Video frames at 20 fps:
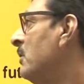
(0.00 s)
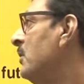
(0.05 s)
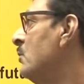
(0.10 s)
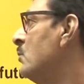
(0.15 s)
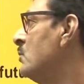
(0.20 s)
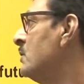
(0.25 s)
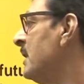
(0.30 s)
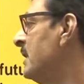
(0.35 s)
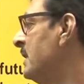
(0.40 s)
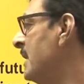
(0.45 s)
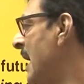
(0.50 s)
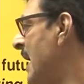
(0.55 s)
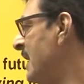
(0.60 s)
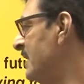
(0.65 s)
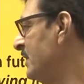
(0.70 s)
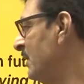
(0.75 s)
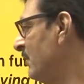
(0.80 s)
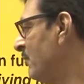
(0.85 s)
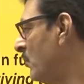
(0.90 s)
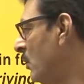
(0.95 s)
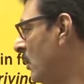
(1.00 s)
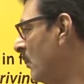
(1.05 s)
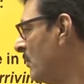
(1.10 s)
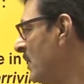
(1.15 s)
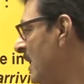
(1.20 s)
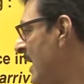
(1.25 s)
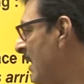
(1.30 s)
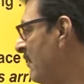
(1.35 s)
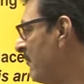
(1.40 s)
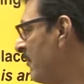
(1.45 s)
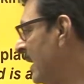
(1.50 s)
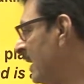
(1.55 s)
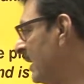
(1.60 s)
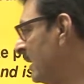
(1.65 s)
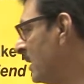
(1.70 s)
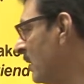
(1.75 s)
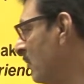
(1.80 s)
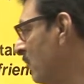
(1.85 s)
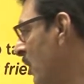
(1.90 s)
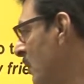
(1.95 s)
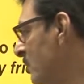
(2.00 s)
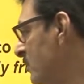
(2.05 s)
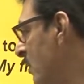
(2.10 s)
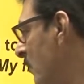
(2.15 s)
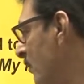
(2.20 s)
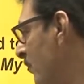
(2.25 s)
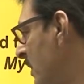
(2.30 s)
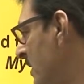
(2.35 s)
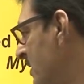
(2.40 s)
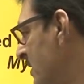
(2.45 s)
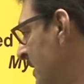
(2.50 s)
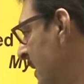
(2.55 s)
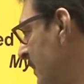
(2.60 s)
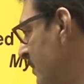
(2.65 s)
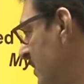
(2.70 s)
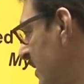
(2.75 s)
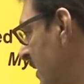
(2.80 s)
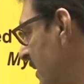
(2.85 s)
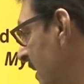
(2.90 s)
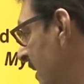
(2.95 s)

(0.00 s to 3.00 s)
used in the ing form. And finally, the verbs of perception: